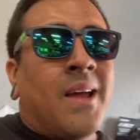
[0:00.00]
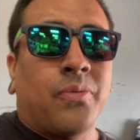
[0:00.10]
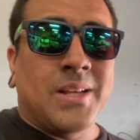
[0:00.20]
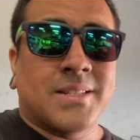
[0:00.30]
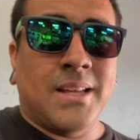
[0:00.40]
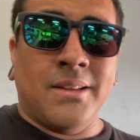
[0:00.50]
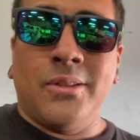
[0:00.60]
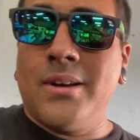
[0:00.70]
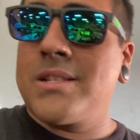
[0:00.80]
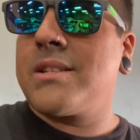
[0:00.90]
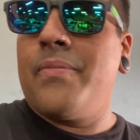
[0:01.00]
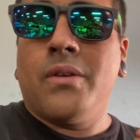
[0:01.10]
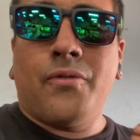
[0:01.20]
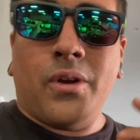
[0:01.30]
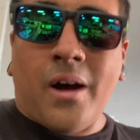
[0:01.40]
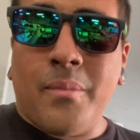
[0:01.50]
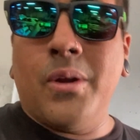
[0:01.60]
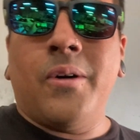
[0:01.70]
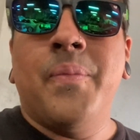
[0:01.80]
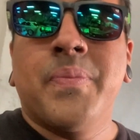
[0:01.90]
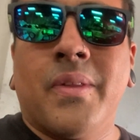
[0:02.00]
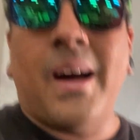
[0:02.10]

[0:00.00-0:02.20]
This thing looks phenomenal.